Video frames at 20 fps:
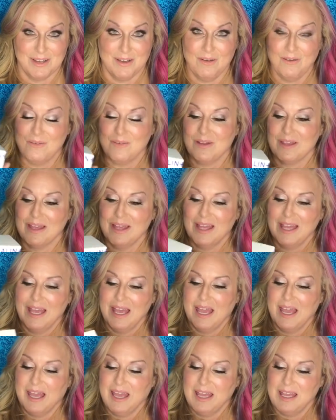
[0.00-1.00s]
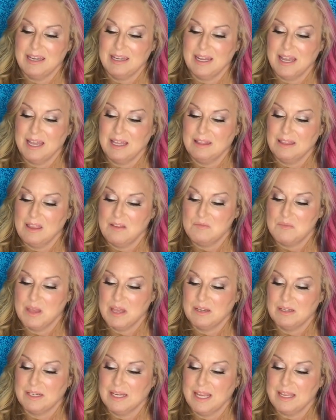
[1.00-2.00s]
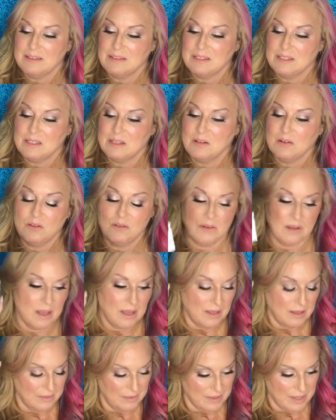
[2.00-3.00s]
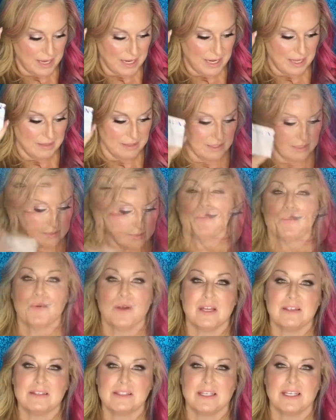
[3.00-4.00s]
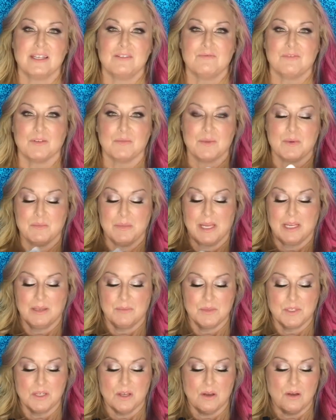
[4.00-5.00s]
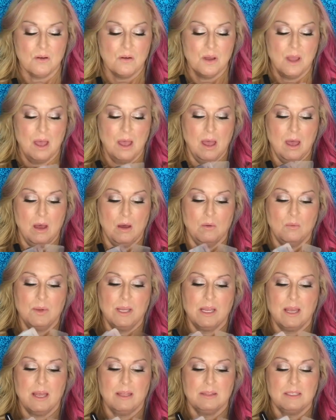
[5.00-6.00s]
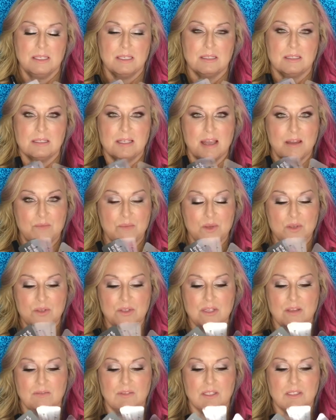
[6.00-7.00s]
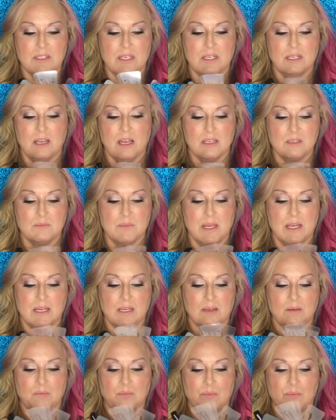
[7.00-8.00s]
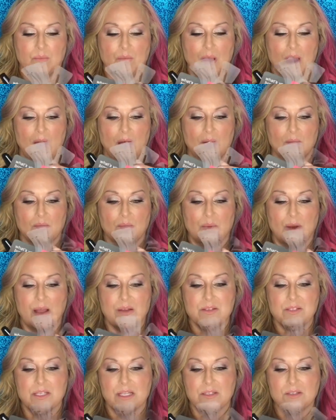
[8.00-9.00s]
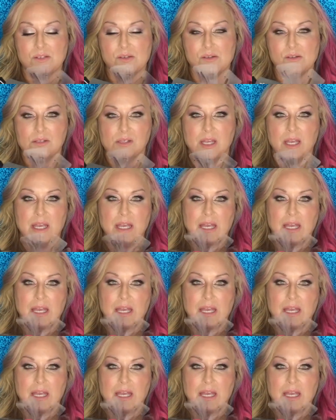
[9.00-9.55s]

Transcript: know? And I love Malin & Getz, so I got these. In our press kit from the makeup show, we got these samples of the Senna Cosmetic brow stencils.